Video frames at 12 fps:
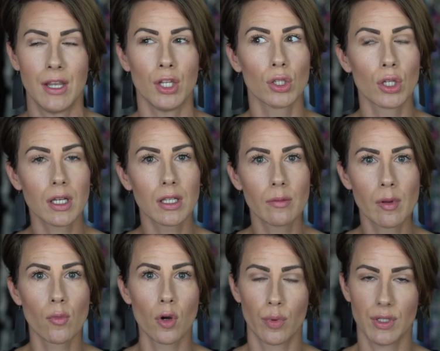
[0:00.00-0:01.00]
And you look a little
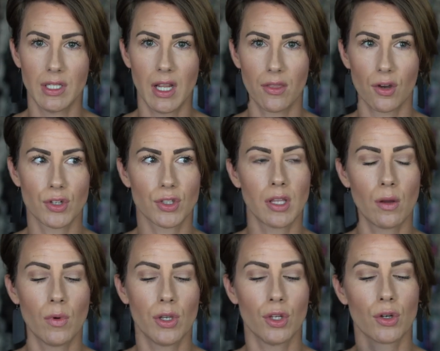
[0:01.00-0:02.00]
bit more put together so that when